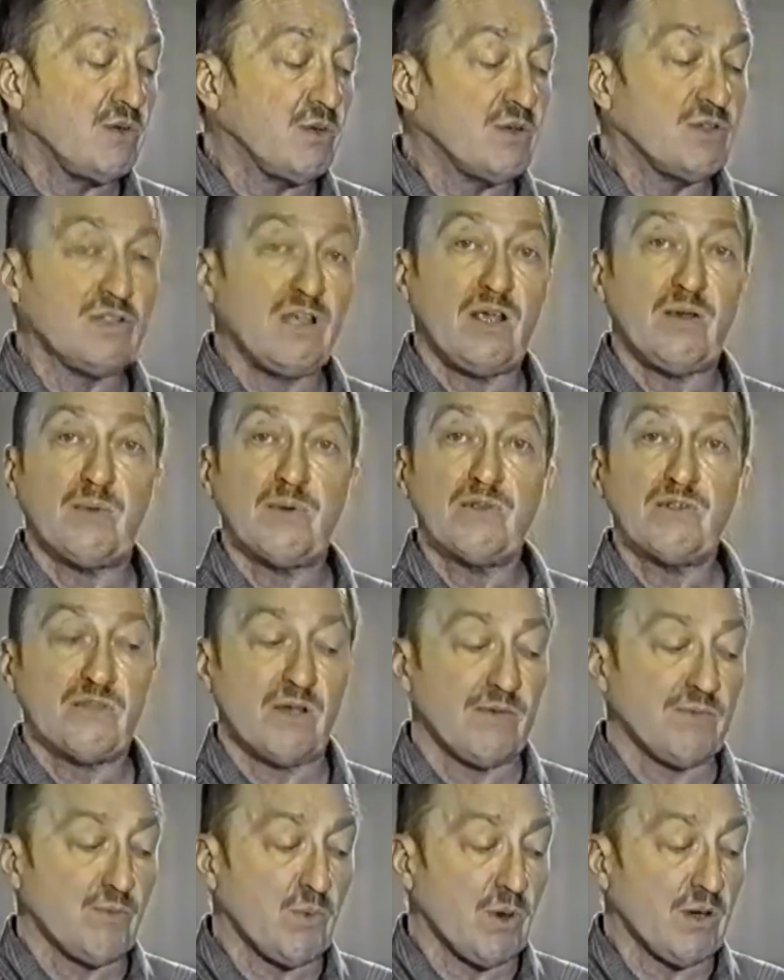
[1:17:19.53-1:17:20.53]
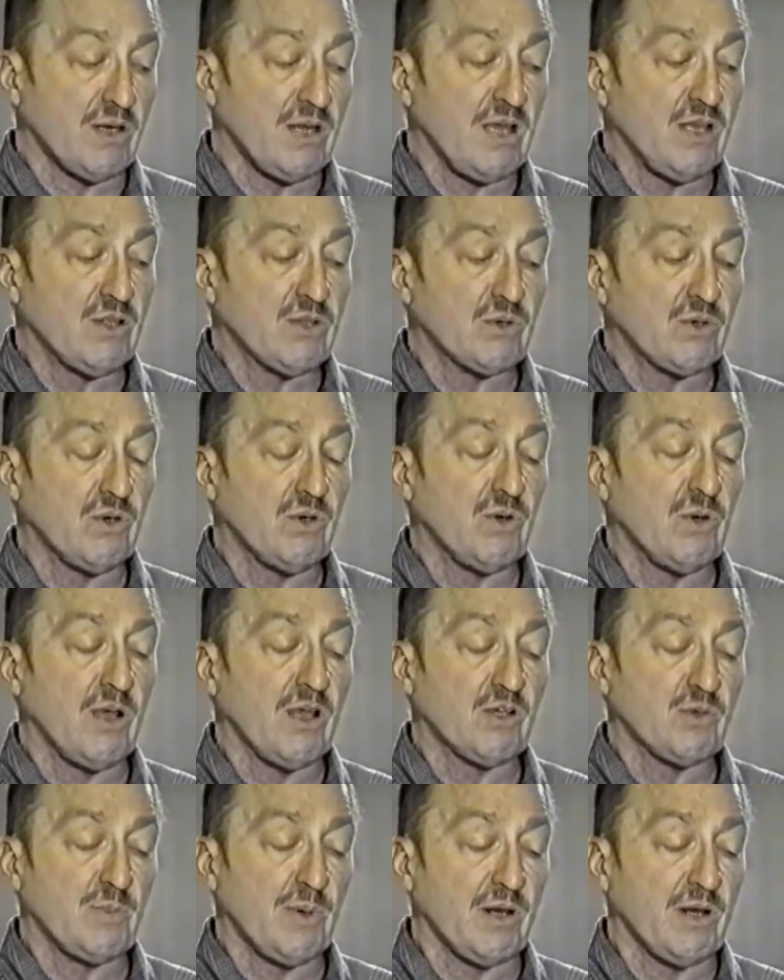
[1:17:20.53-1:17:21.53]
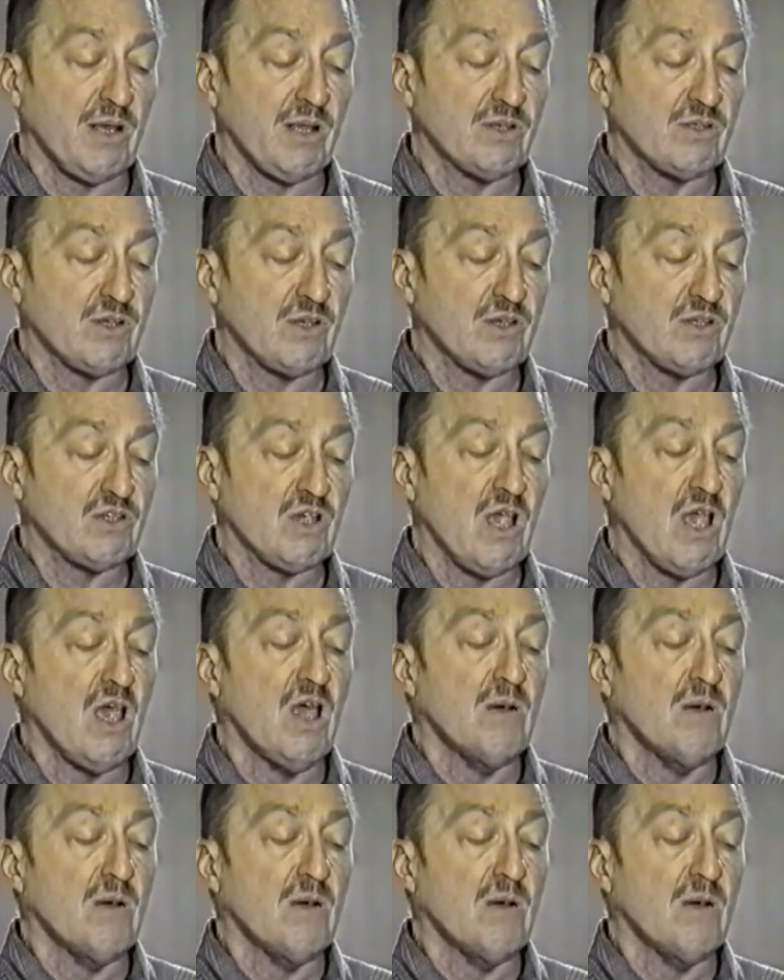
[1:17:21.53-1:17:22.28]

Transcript: to a sequence of working through experiences